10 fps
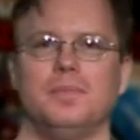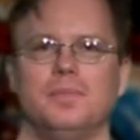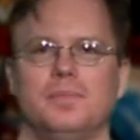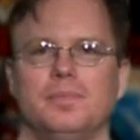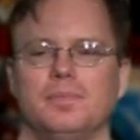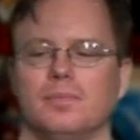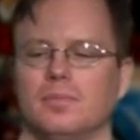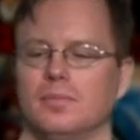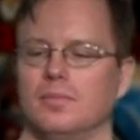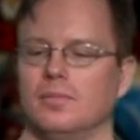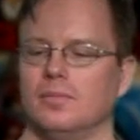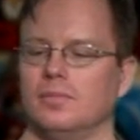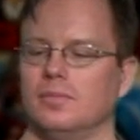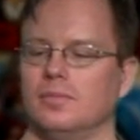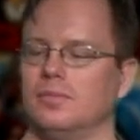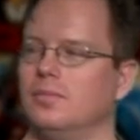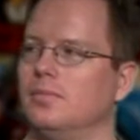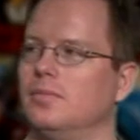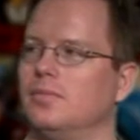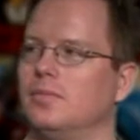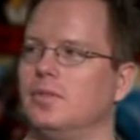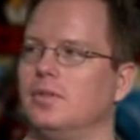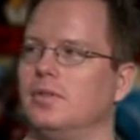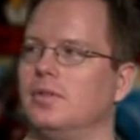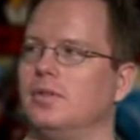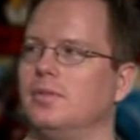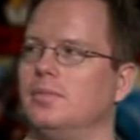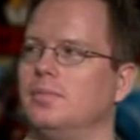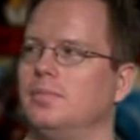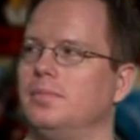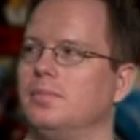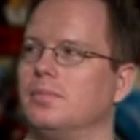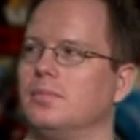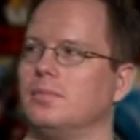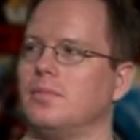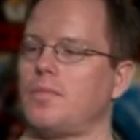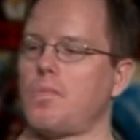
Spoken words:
This person isn't speaking.